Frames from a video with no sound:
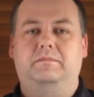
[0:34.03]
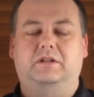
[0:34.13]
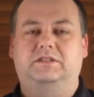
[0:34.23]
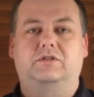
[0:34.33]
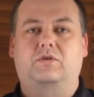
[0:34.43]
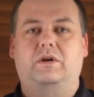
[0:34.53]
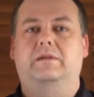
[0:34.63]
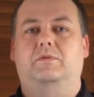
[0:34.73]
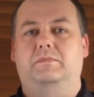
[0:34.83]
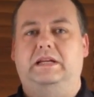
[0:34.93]
most
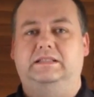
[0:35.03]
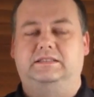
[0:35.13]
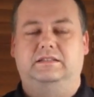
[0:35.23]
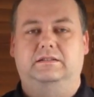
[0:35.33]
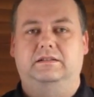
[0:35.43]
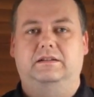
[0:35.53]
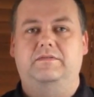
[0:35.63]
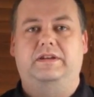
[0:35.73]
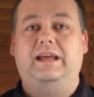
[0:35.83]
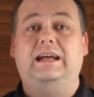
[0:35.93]
incredible beers you'll
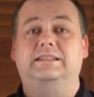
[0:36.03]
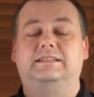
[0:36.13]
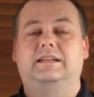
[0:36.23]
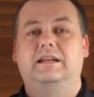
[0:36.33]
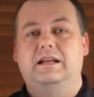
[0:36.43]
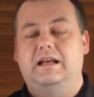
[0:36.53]
ever taste.